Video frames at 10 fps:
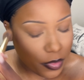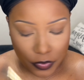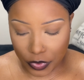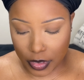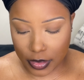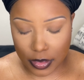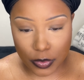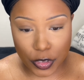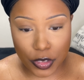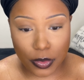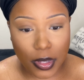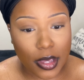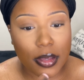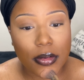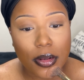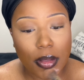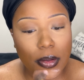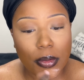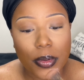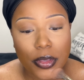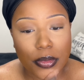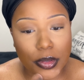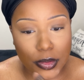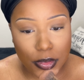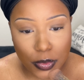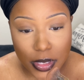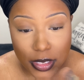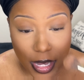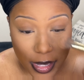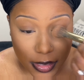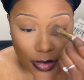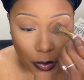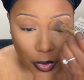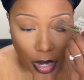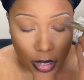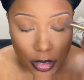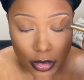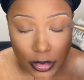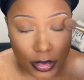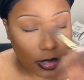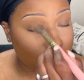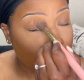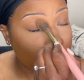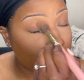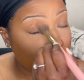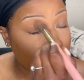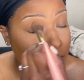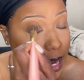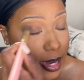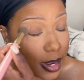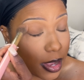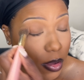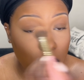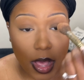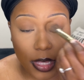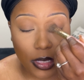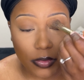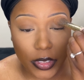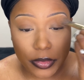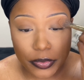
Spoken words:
This is what you get when you use OneSize products, and I am not mad at it at all. I love it.